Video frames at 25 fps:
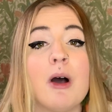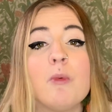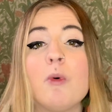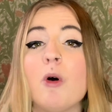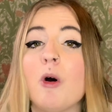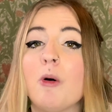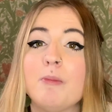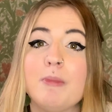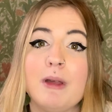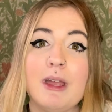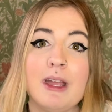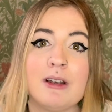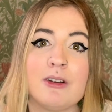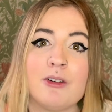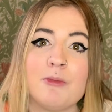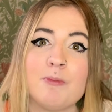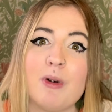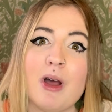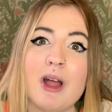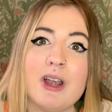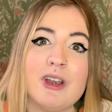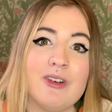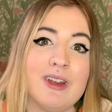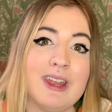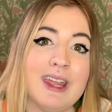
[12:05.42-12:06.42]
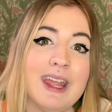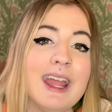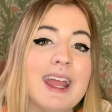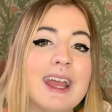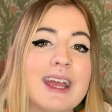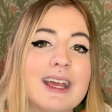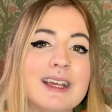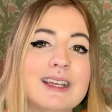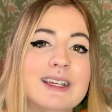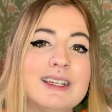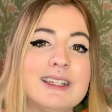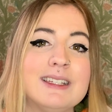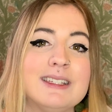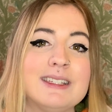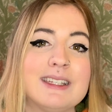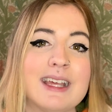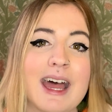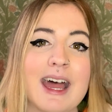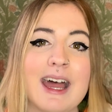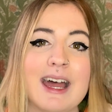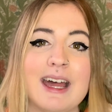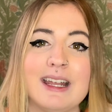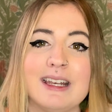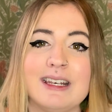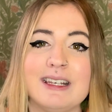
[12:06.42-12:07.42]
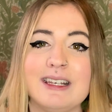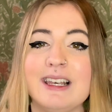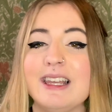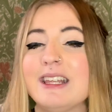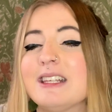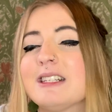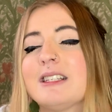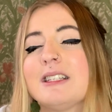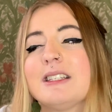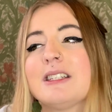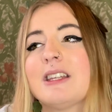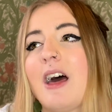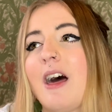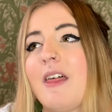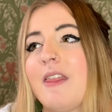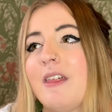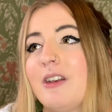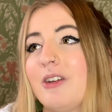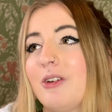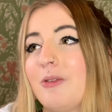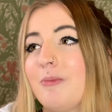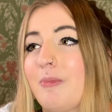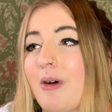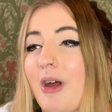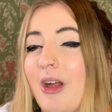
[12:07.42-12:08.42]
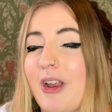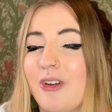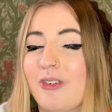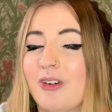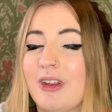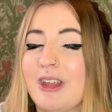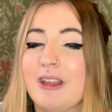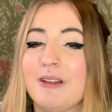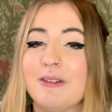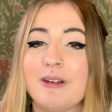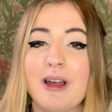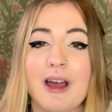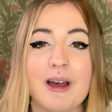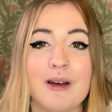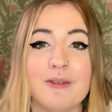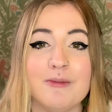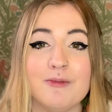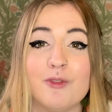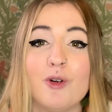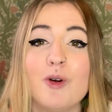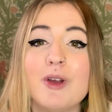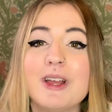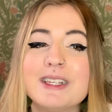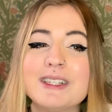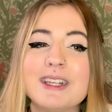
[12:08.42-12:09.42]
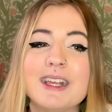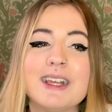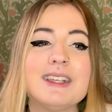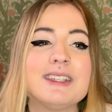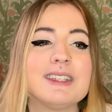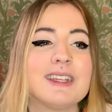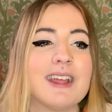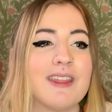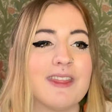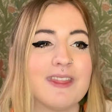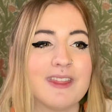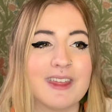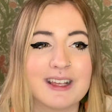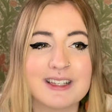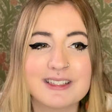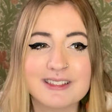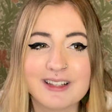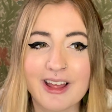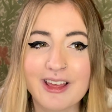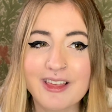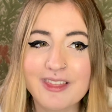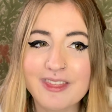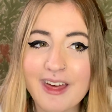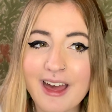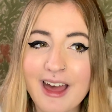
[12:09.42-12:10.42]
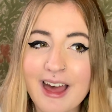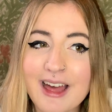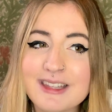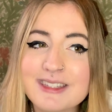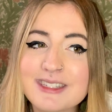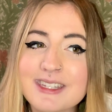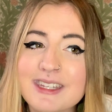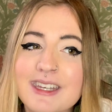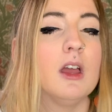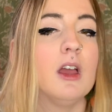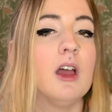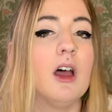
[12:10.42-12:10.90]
what being non-binary is, and listen to other non-binary voices and things like that.